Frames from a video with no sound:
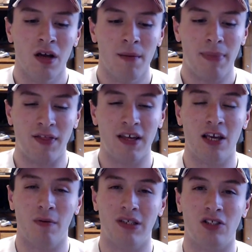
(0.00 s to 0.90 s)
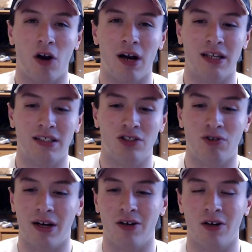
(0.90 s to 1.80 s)
But I think he'll be starting as a
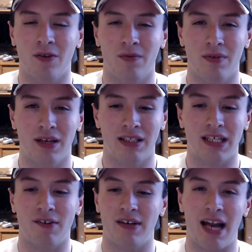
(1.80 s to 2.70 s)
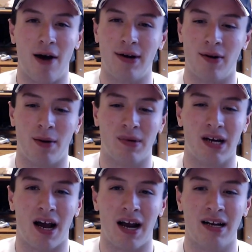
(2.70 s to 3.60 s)
striker. He's definitely an out-and-out number
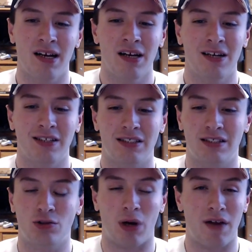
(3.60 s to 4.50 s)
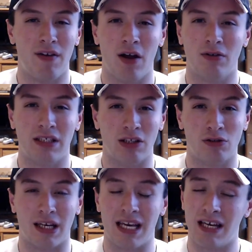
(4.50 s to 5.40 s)
9. Training videos, he
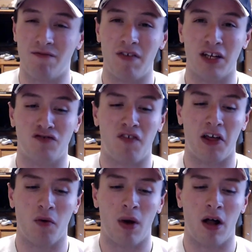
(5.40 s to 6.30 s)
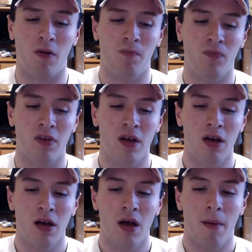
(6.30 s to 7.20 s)
looks like he can finish fairly well.
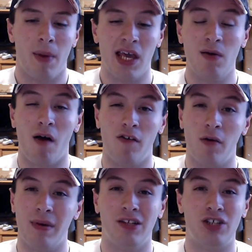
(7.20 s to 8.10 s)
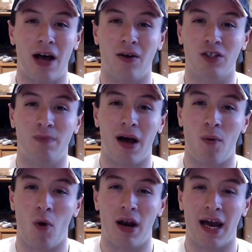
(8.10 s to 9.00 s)
But he definitely will be challenged by
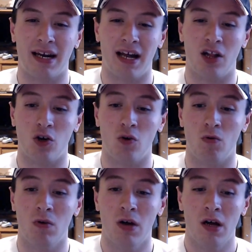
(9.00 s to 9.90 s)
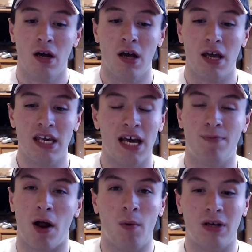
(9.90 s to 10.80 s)
Juan Agudelo, who he had
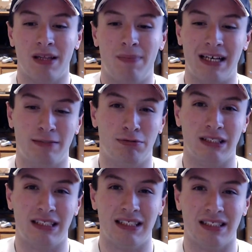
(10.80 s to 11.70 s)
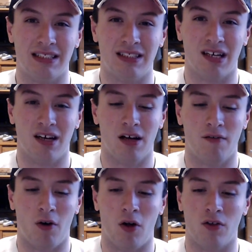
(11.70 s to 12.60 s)
probably one of the best preseasons
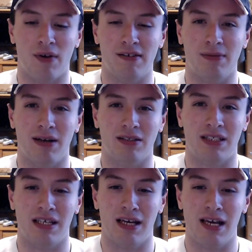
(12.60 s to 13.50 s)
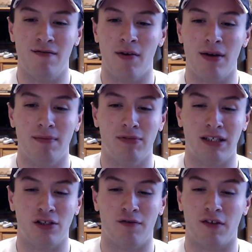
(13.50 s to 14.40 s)
of all the Reds players. Even though he was
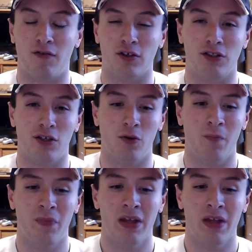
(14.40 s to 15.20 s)
injured for the first 2,